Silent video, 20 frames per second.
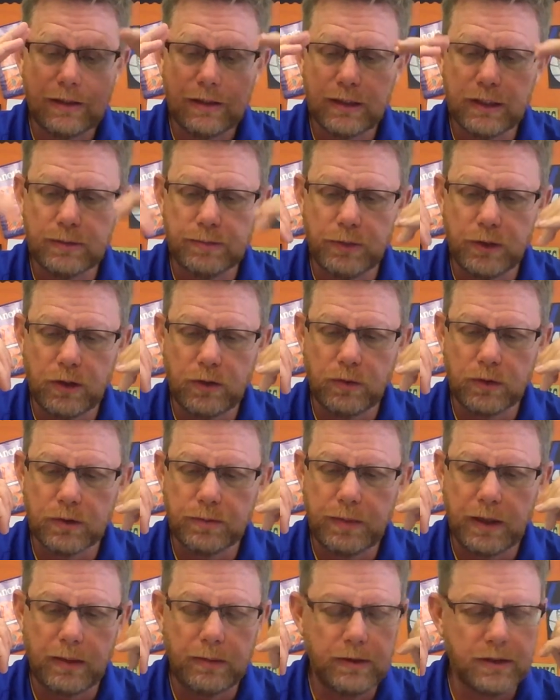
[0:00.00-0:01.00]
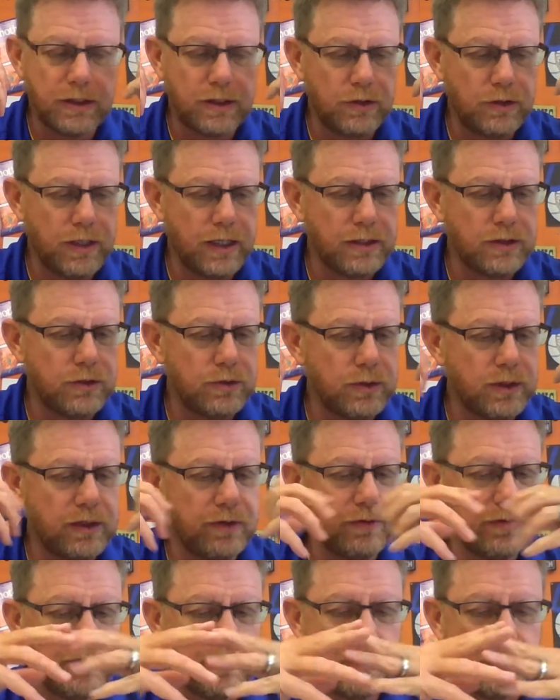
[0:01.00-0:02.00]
this book was published in 2012,